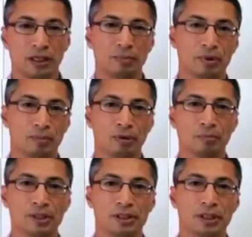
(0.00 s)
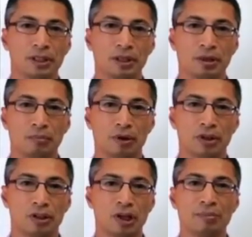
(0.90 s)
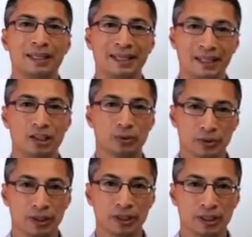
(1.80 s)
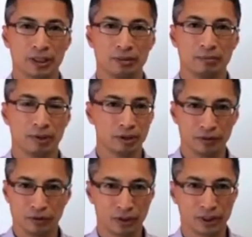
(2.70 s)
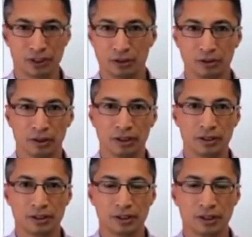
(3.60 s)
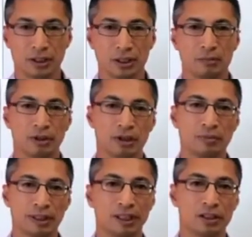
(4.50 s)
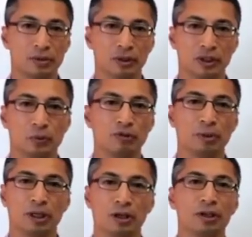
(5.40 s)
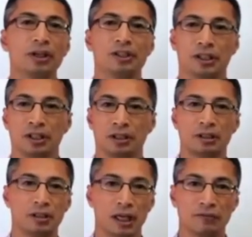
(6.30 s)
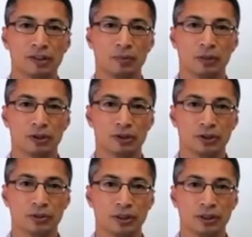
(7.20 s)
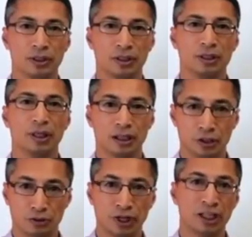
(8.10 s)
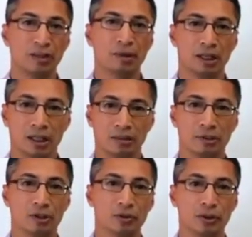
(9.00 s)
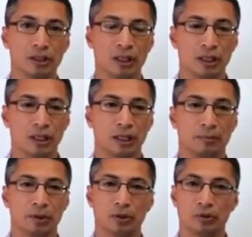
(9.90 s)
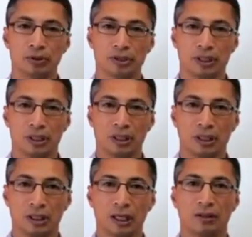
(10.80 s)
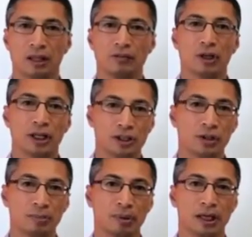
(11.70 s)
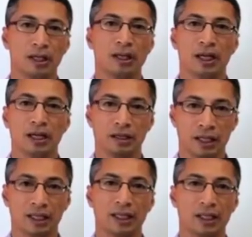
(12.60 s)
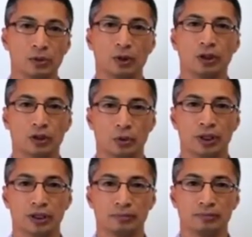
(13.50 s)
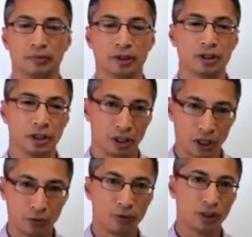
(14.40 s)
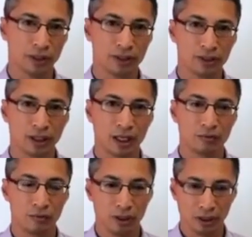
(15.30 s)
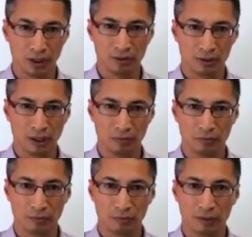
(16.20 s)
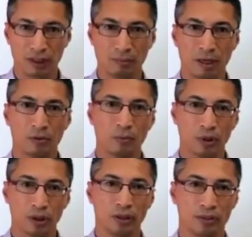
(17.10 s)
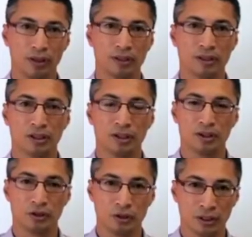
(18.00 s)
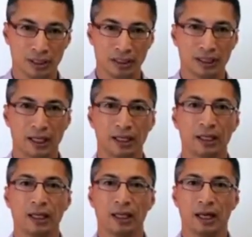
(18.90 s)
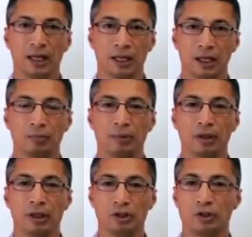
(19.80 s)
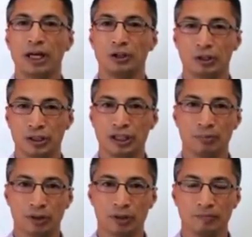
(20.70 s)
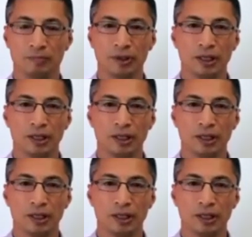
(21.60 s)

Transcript: But the problem is that by the time you get to it, because you've got such a long list, by the time you get to it, it would have been a lot easier to have someone else do it, to train them and get them to do it, because they've got less on their plate and they can get to it a lot quicker. All right, so go through the list and really, think about what are the things that you can delegate and help train your team on.